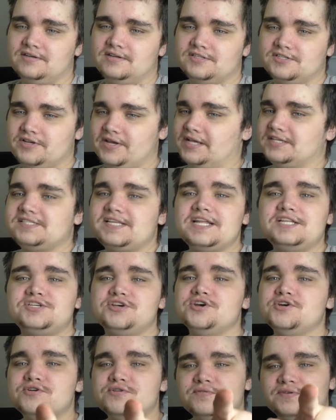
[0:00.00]
so yeah, stay
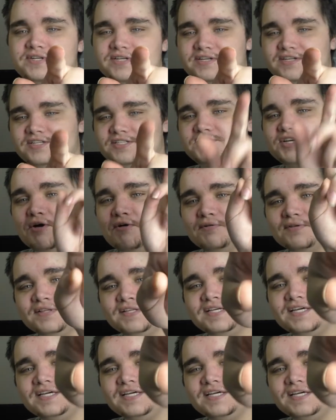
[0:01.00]
tuned. Don't